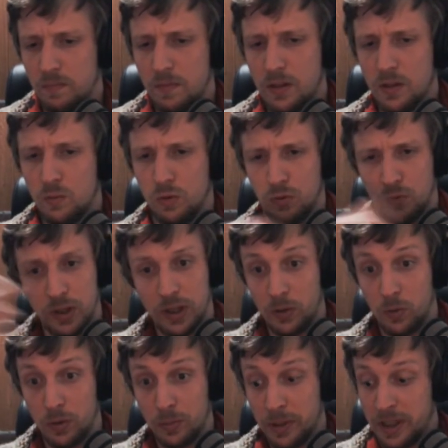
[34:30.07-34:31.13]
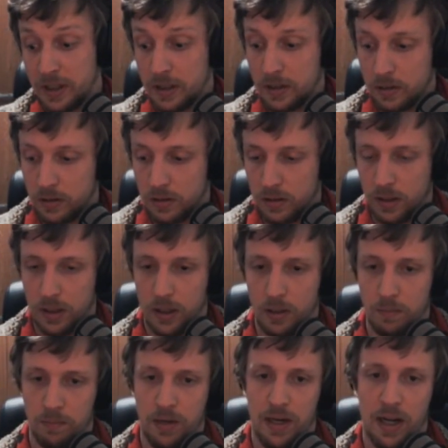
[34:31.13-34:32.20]
was really cool to me.
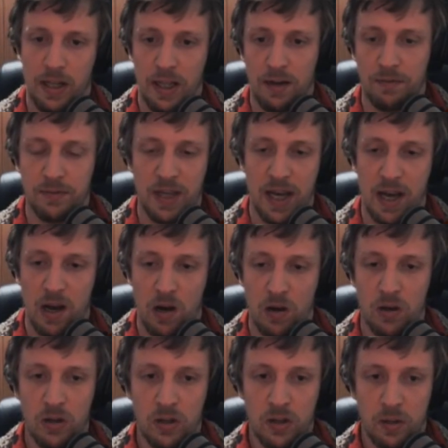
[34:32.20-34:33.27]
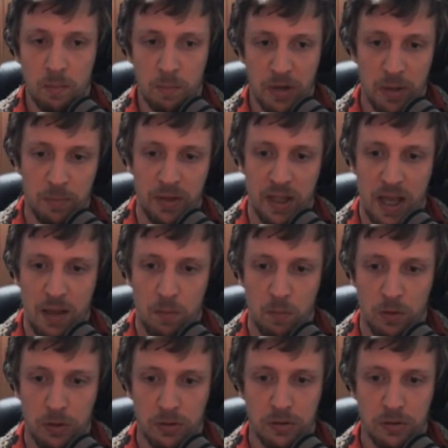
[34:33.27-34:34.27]
And I loved how manipulate